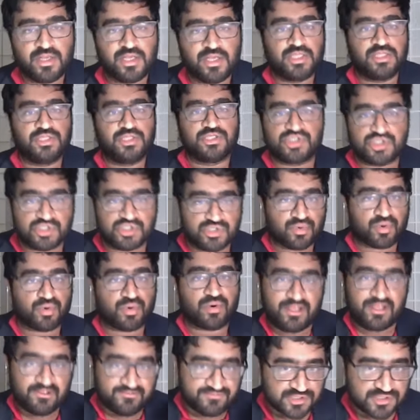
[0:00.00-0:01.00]
The
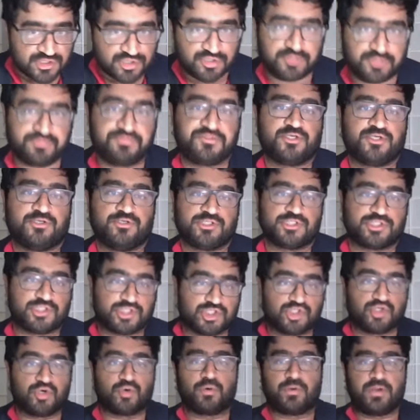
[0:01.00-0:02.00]
story of Scripture is a
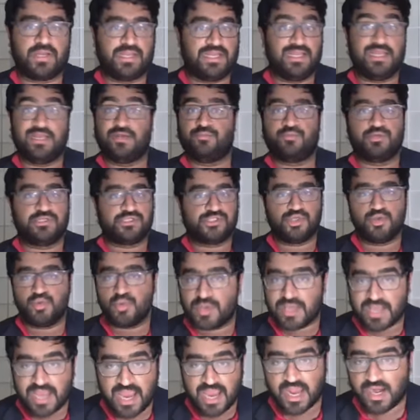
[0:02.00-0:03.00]
story in which you
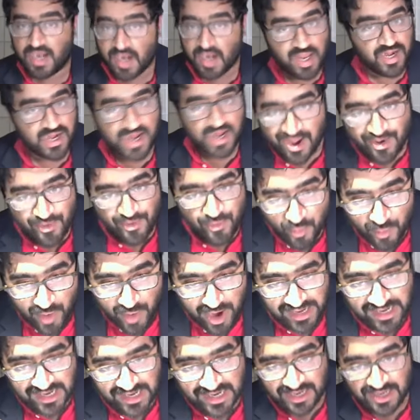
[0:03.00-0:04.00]
cannot
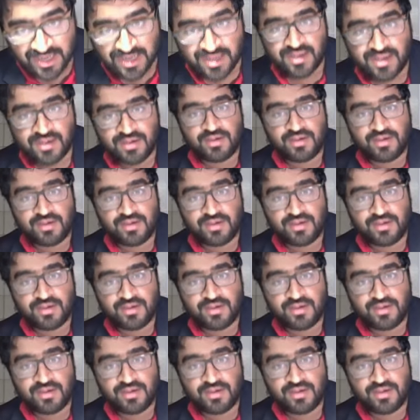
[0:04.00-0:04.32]
outweigh